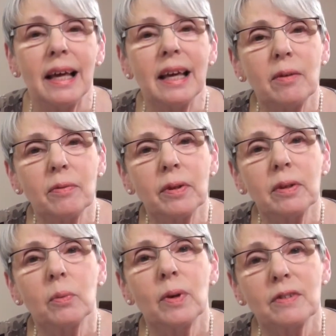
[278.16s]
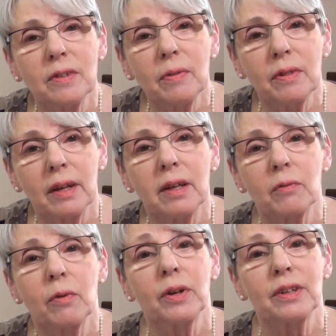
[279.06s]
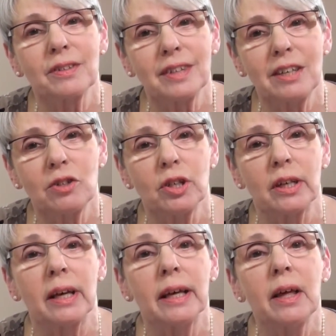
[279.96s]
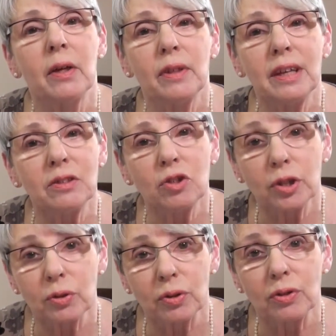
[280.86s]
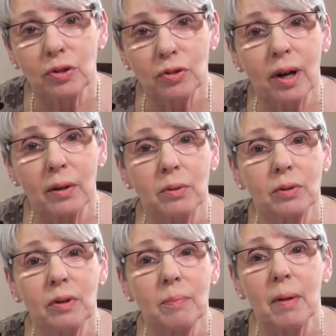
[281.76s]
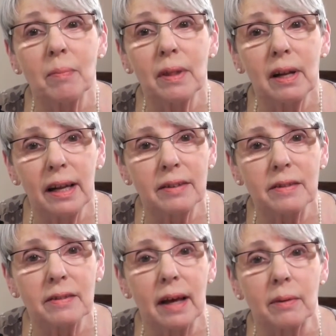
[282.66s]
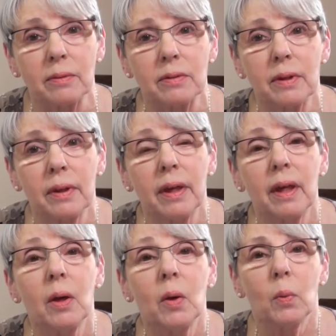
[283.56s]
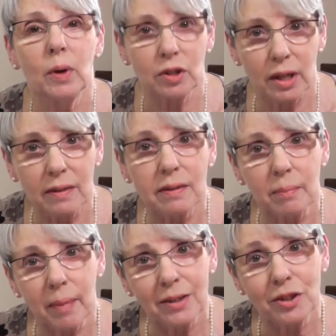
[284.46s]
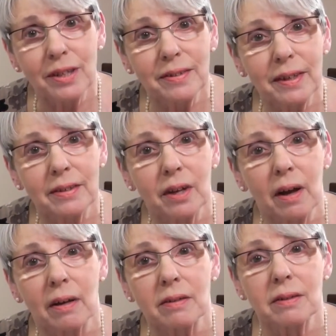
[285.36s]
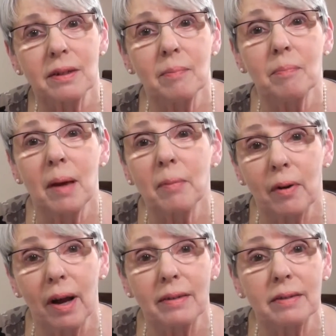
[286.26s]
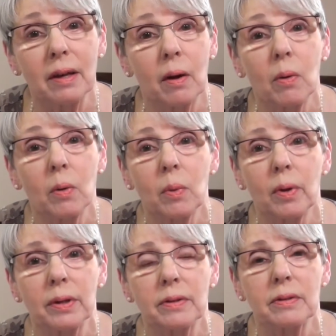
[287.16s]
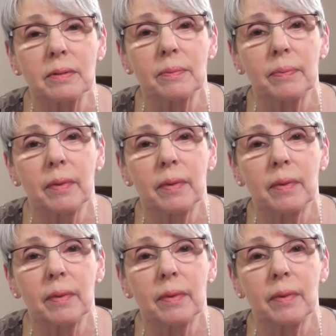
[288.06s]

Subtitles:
Even with synthetic phonics teaching, these children struggle to remember the letter sounds, which is a much easier task than memorizing whole words.